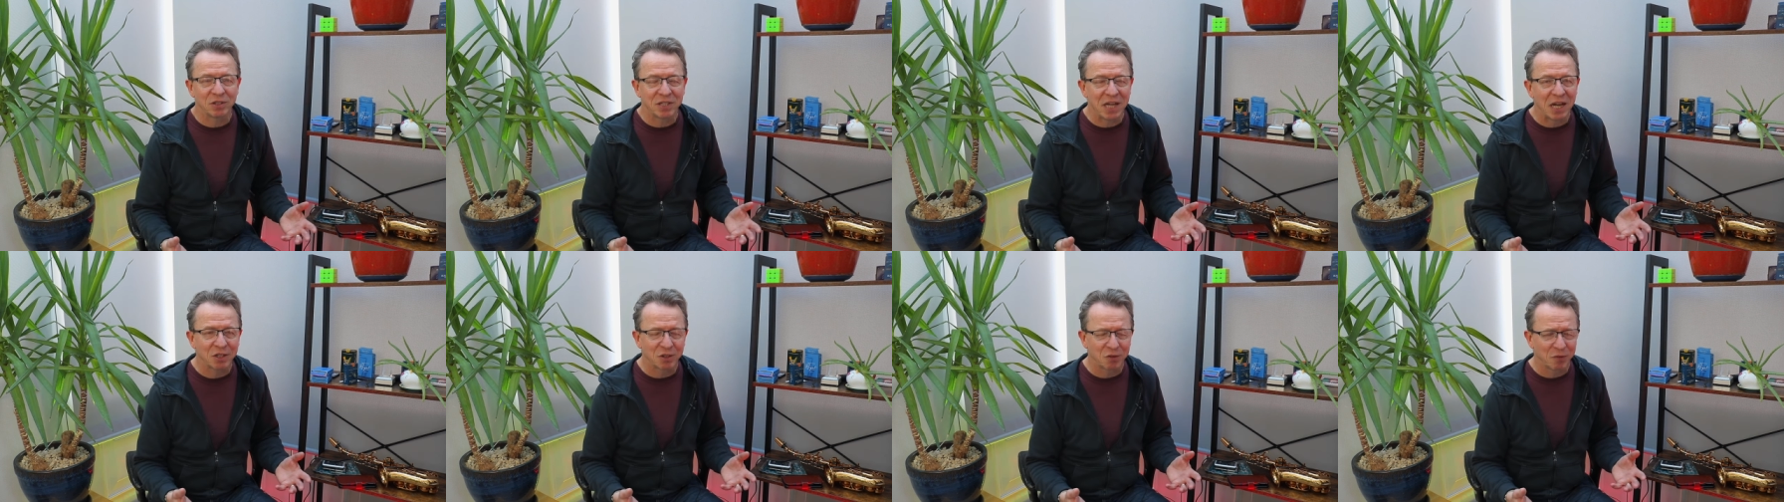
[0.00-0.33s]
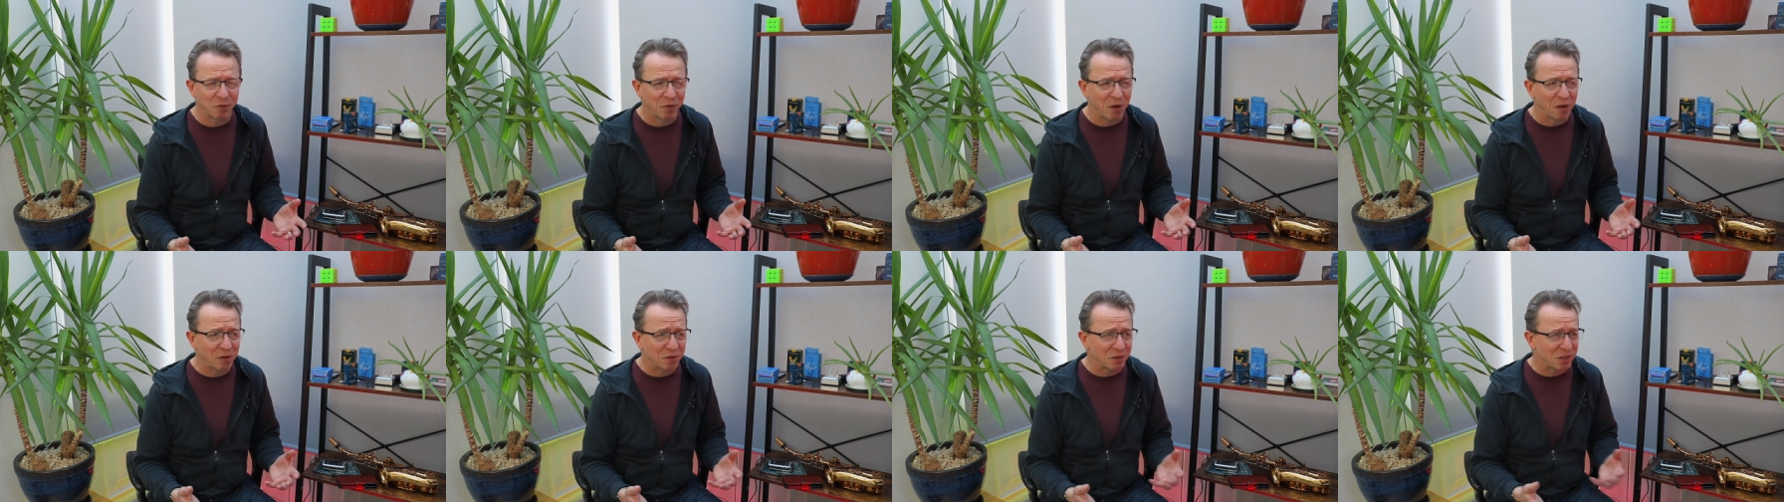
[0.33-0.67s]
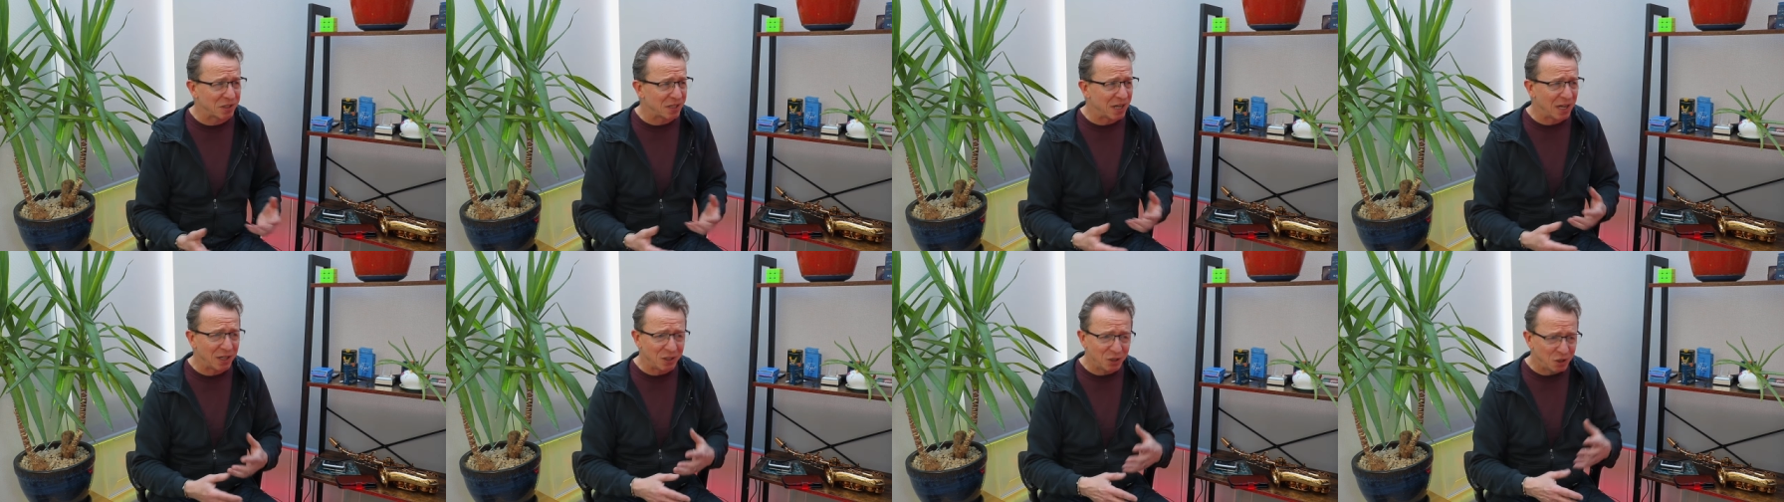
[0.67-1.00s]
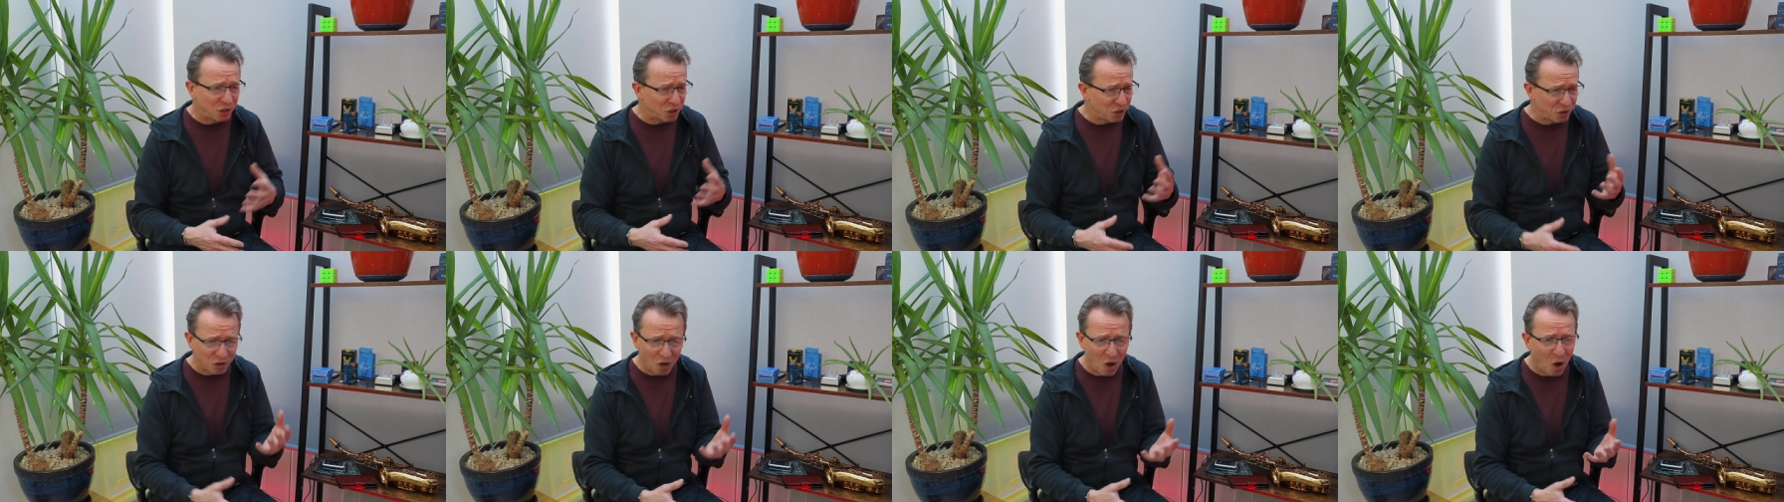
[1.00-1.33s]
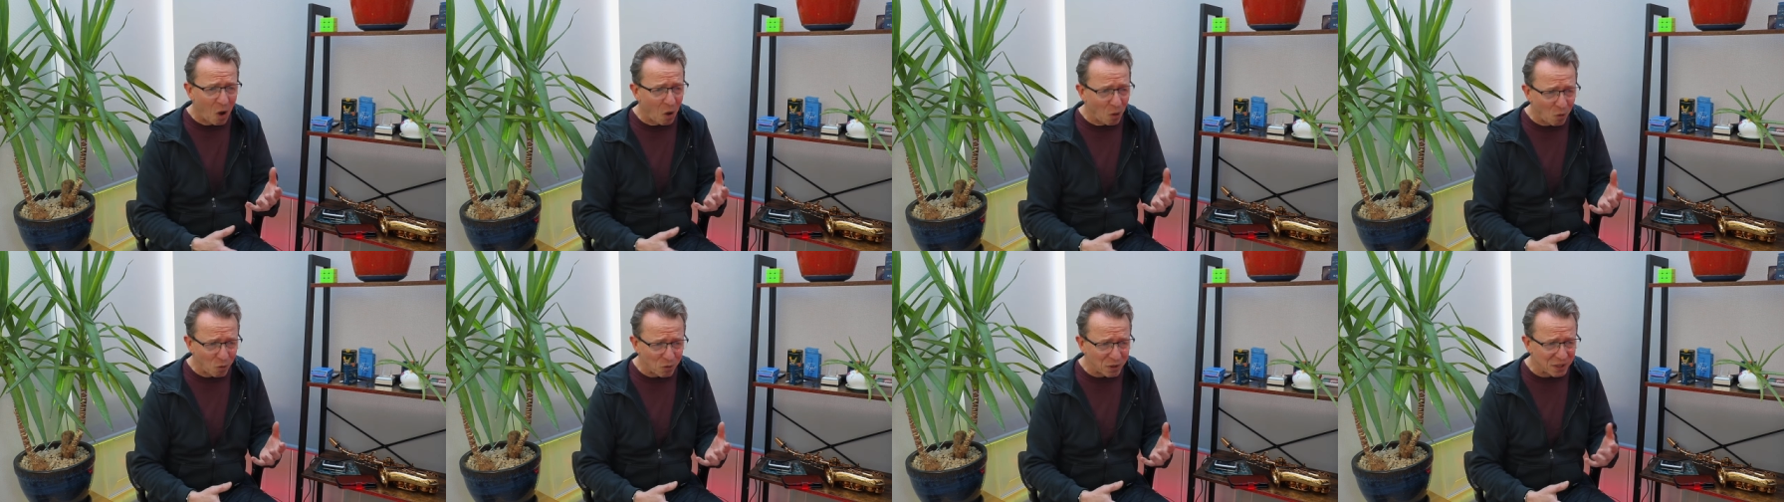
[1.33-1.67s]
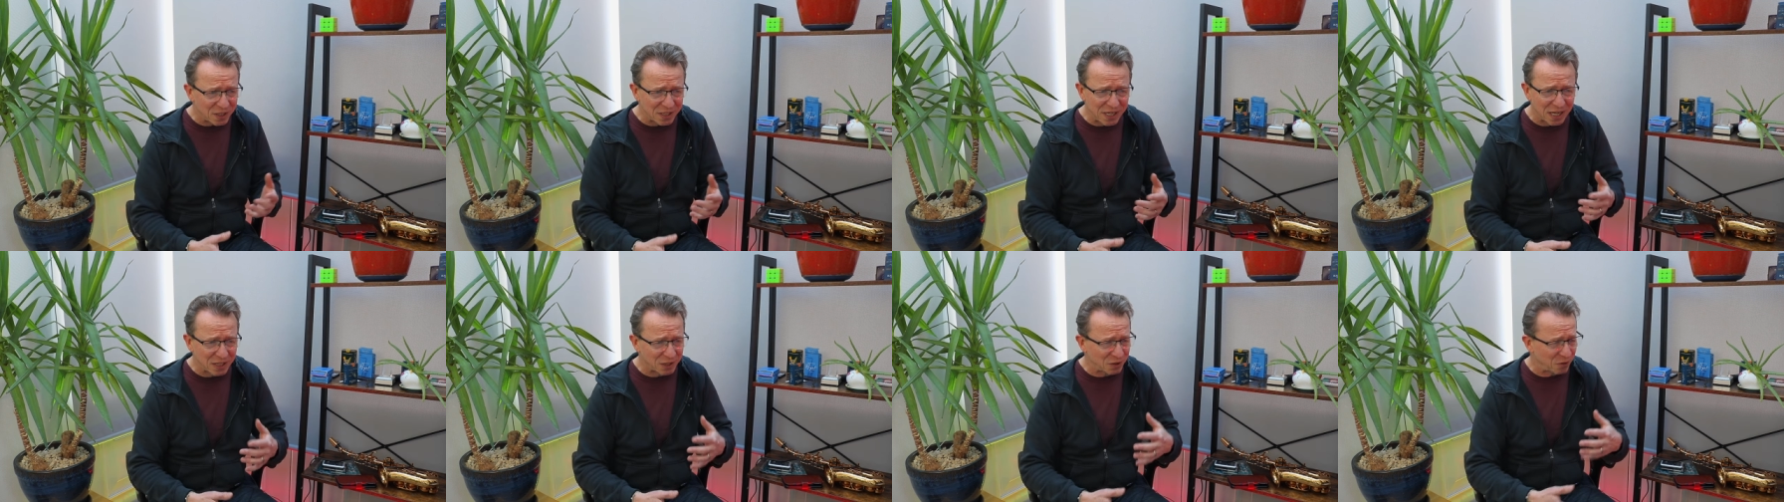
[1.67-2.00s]
saxophones and just to hold a
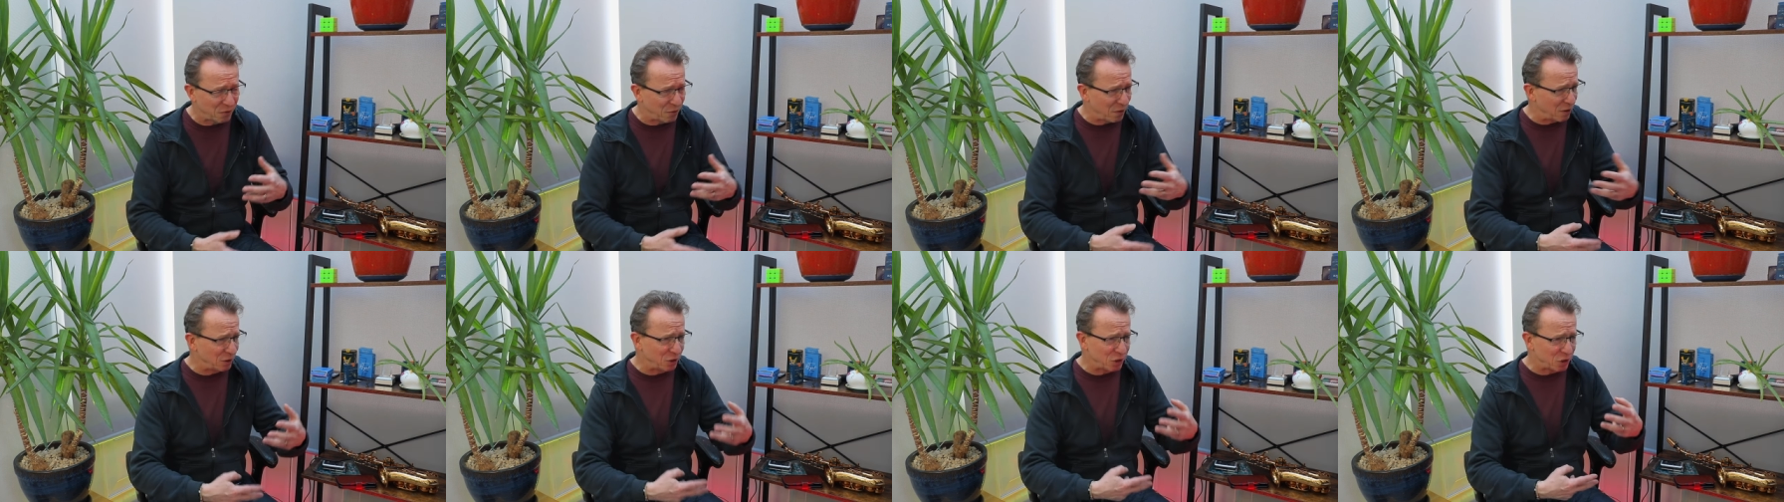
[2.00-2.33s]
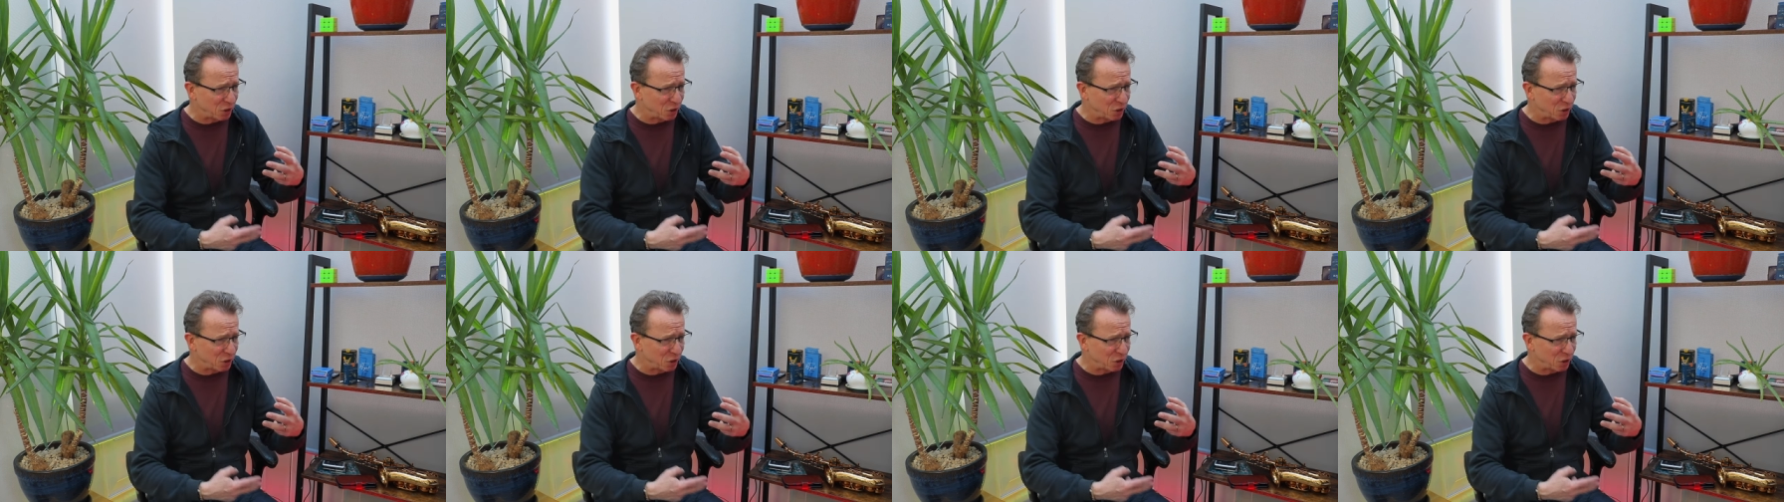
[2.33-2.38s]
saxophone,